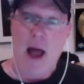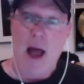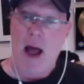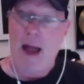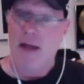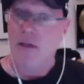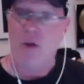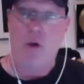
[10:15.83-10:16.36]

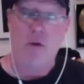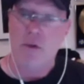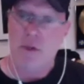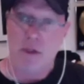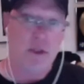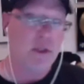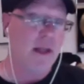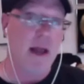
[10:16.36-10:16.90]
I don't
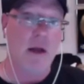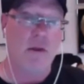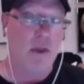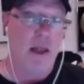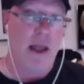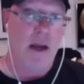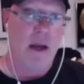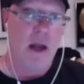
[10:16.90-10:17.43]
discount
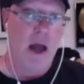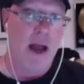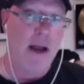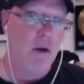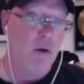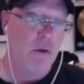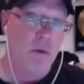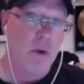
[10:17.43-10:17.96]
that. I
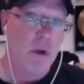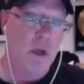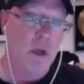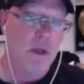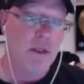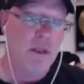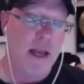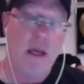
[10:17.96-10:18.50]
don't
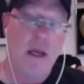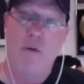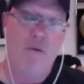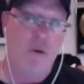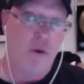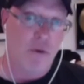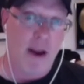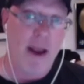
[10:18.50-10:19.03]
take it for
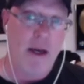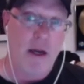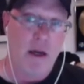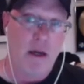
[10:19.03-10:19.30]
granted.